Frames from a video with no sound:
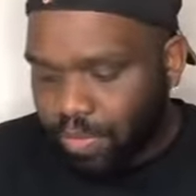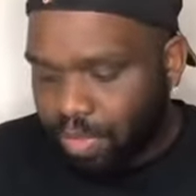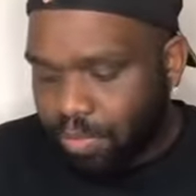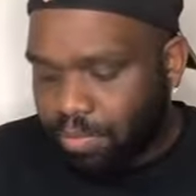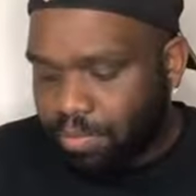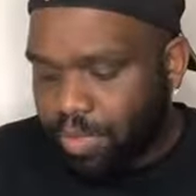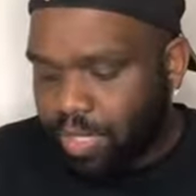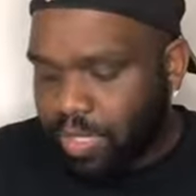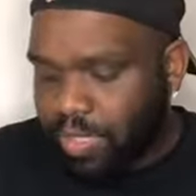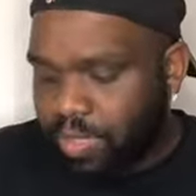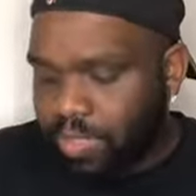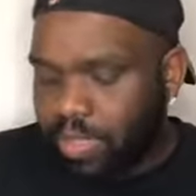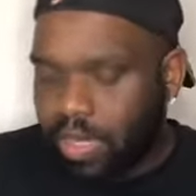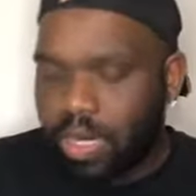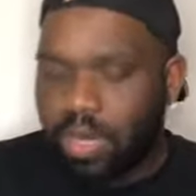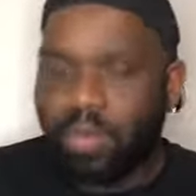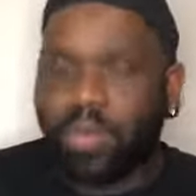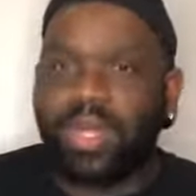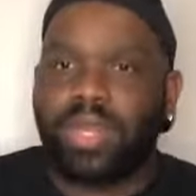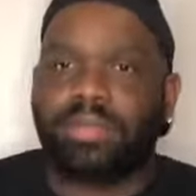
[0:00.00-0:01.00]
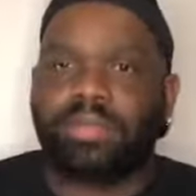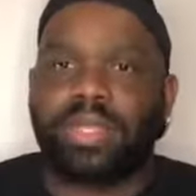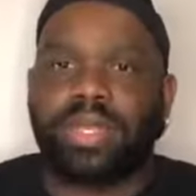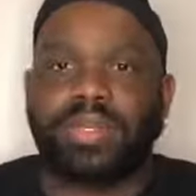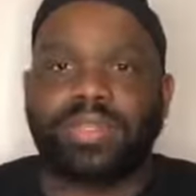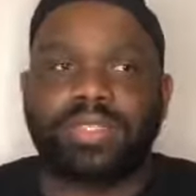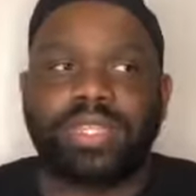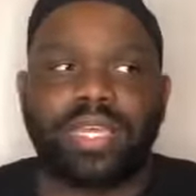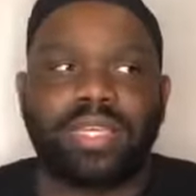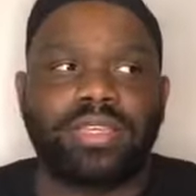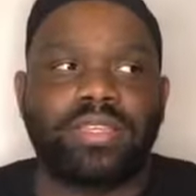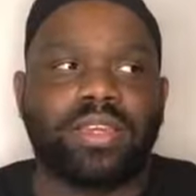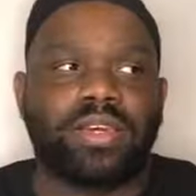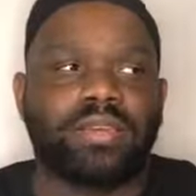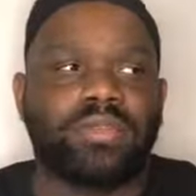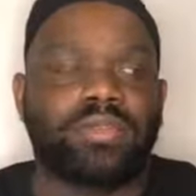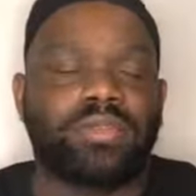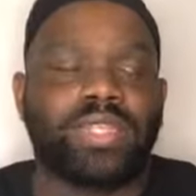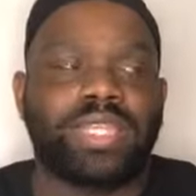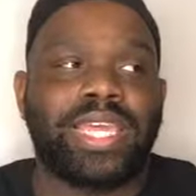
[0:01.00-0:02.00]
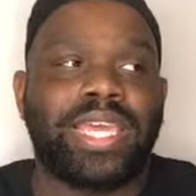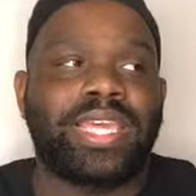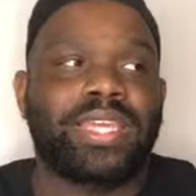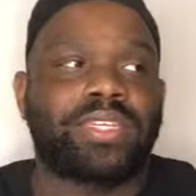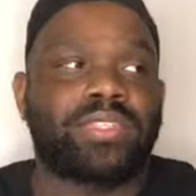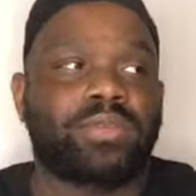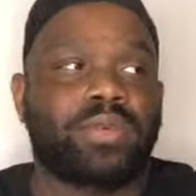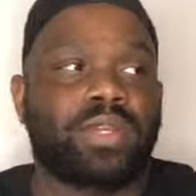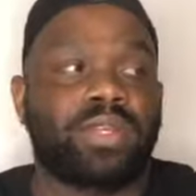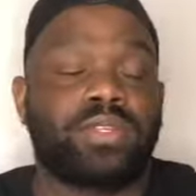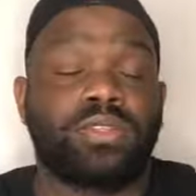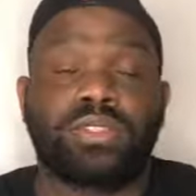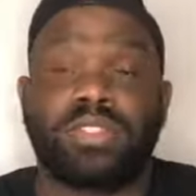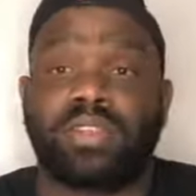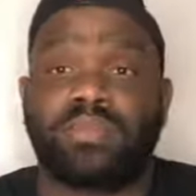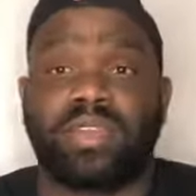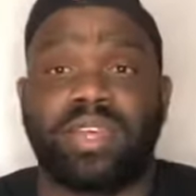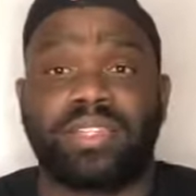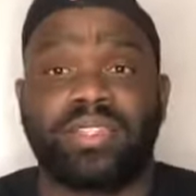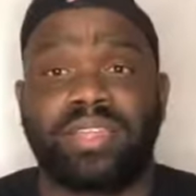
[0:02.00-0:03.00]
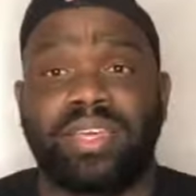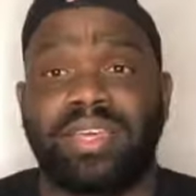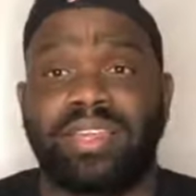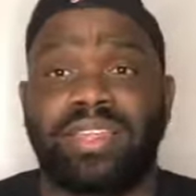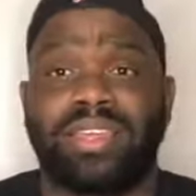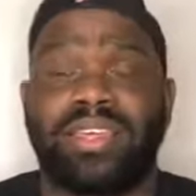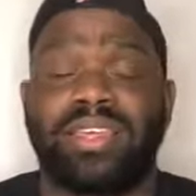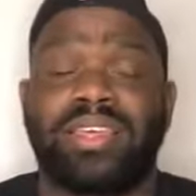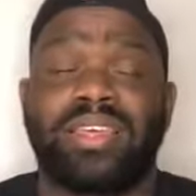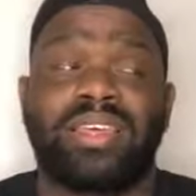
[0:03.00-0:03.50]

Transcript: But, you know, her wedding planner is like, you know, LeeAnne doesn't want to do stuff like that.